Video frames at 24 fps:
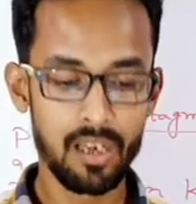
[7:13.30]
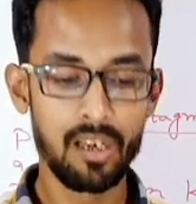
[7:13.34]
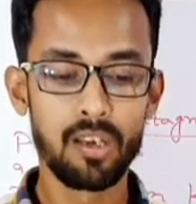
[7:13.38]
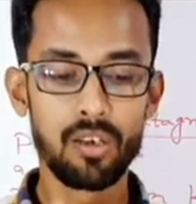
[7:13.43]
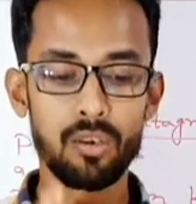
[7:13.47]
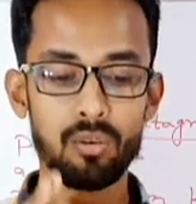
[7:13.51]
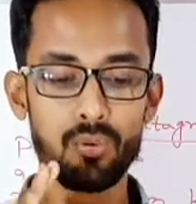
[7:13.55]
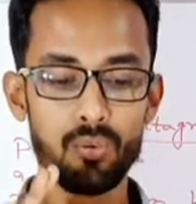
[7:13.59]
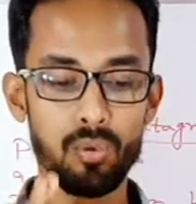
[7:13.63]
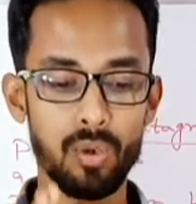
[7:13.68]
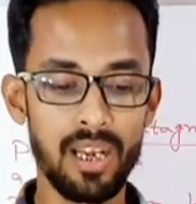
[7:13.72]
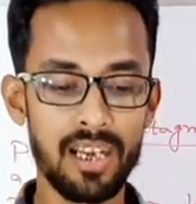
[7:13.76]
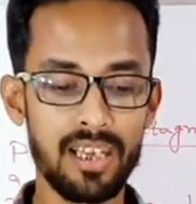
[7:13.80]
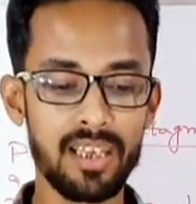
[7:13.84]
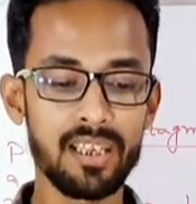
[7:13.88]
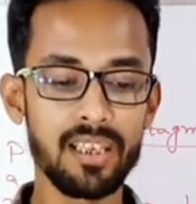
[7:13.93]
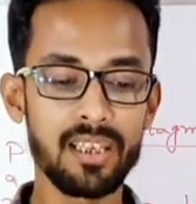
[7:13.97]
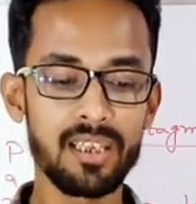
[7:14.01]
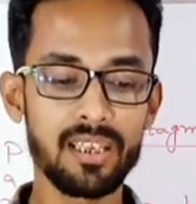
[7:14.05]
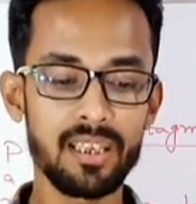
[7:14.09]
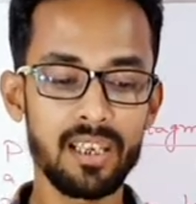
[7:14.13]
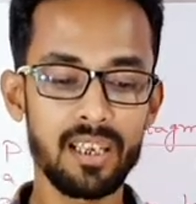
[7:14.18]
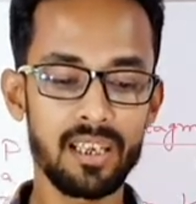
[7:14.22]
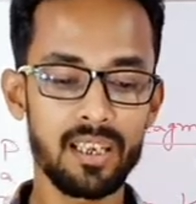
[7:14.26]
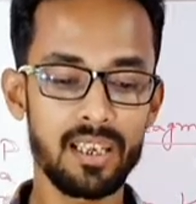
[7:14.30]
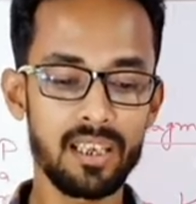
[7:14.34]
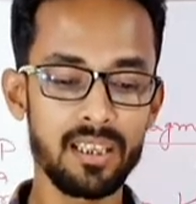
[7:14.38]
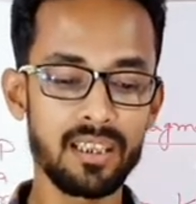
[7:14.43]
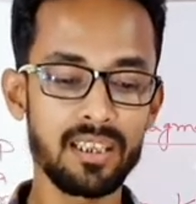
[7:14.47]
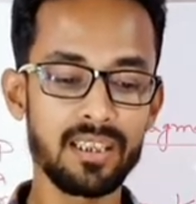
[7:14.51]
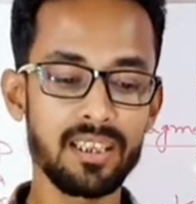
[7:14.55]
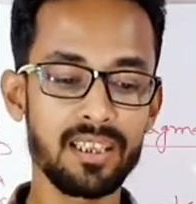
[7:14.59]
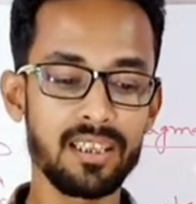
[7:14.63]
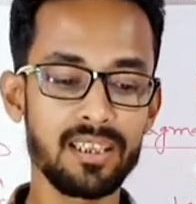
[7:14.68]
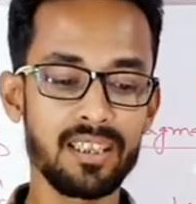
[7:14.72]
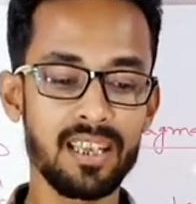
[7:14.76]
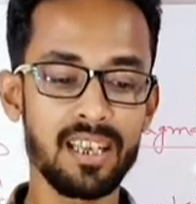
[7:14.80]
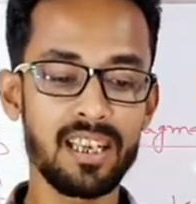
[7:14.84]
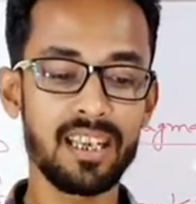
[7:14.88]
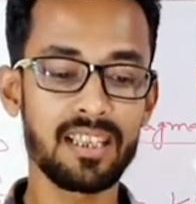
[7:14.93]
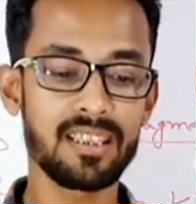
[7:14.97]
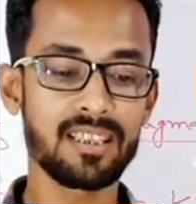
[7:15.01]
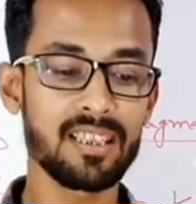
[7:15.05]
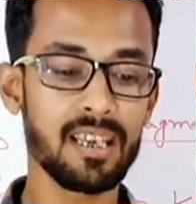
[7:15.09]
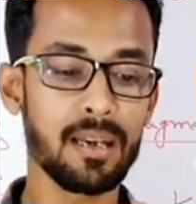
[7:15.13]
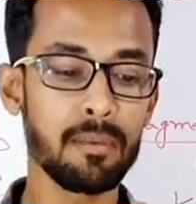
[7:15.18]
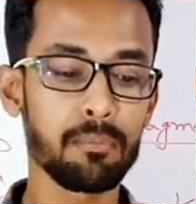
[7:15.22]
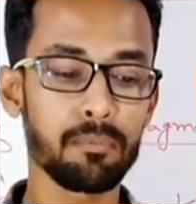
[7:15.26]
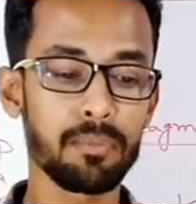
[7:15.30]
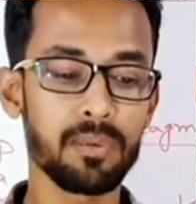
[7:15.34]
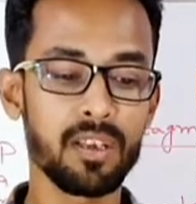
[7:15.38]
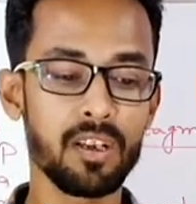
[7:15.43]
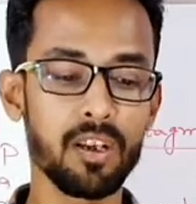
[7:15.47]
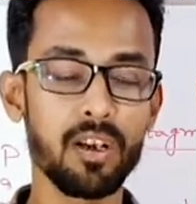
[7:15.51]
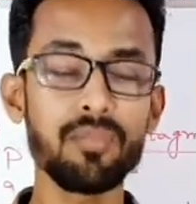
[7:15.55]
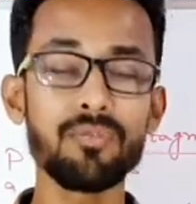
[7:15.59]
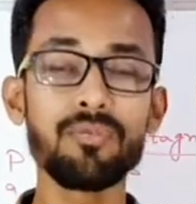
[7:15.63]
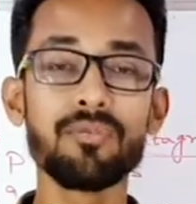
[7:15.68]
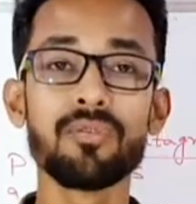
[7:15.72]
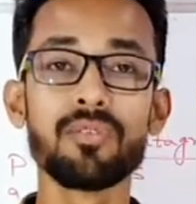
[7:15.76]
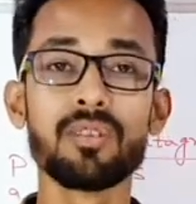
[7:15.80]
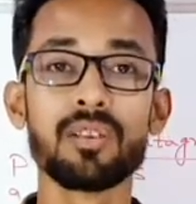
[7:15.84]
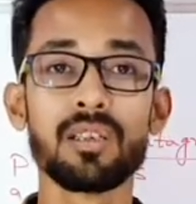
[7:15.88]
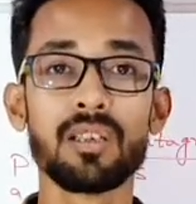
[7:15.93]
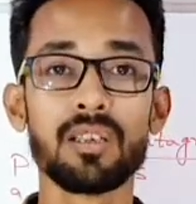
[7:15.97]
Dwelling in the hills is an example of